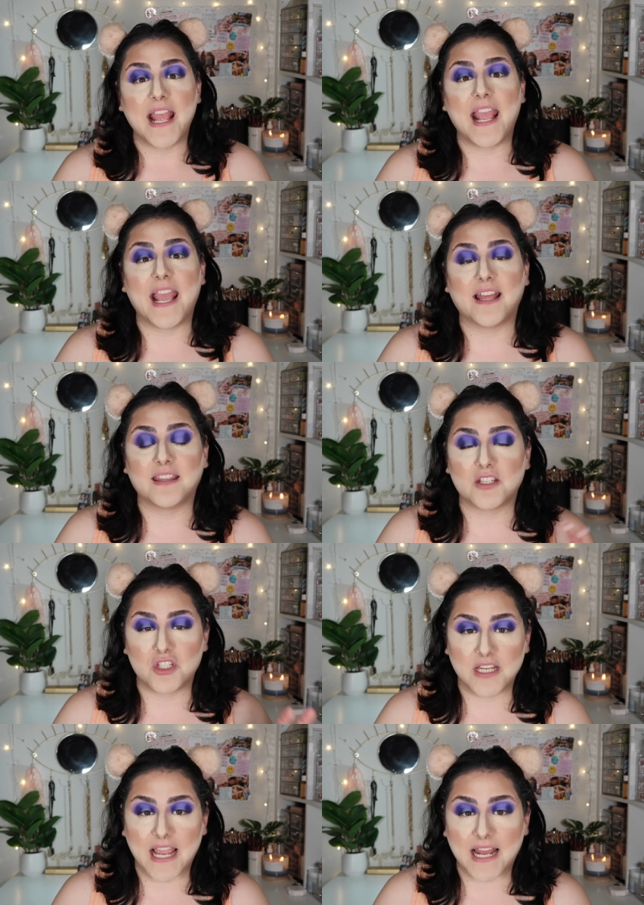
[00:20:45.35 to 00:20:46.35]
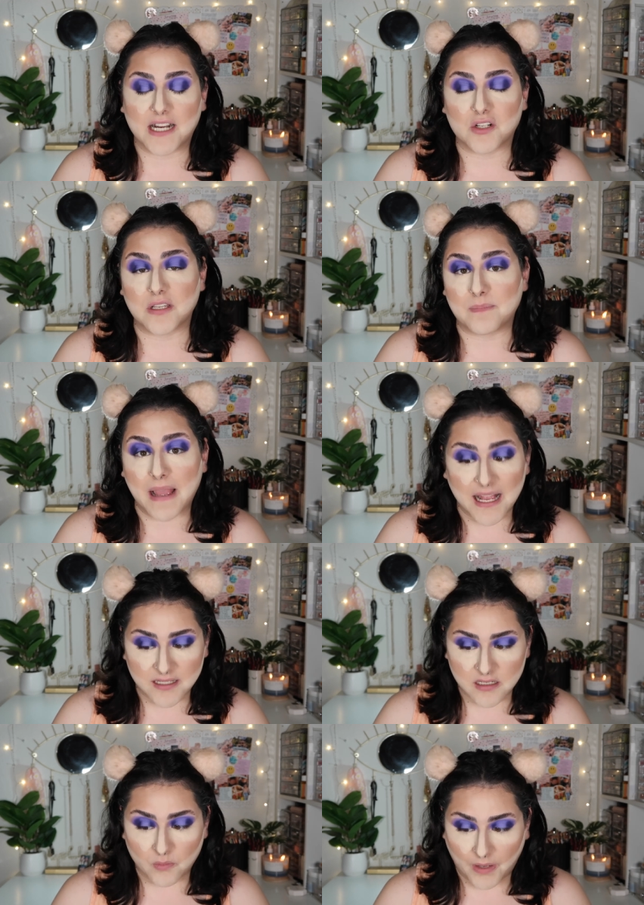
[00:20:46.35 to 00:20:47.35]
and that she had actually
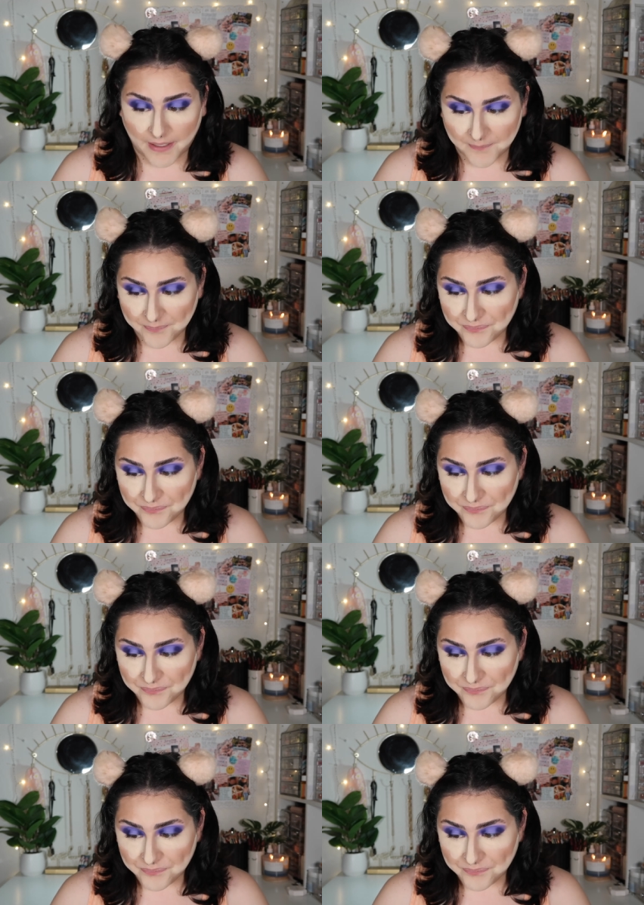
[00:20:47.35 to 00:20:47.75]
passed away.